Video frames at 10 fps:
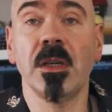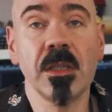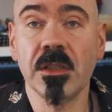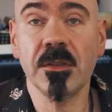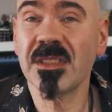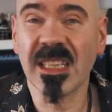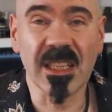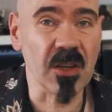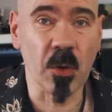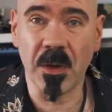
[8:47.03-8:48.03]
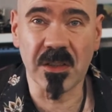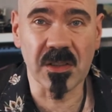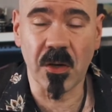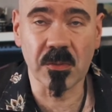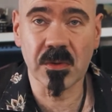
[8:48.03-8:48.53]
you've seen a couple of
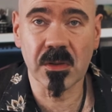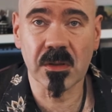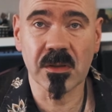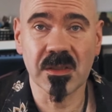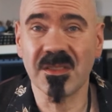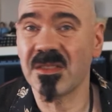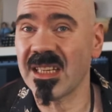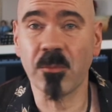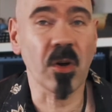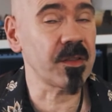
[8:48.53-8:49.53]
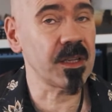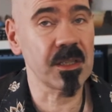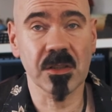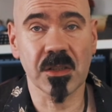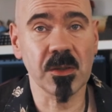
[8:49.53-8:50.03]
tones. You've seen what they
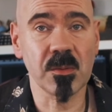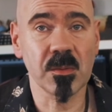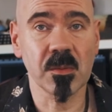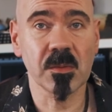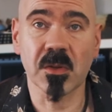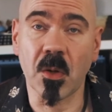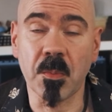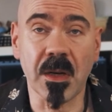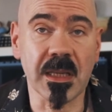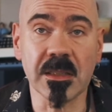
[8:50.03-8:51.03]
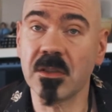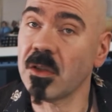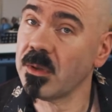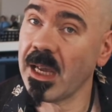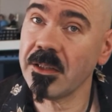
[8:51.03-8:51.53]
can do. So please
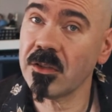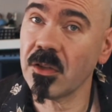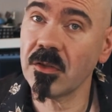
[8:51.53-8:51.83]
do get in touch.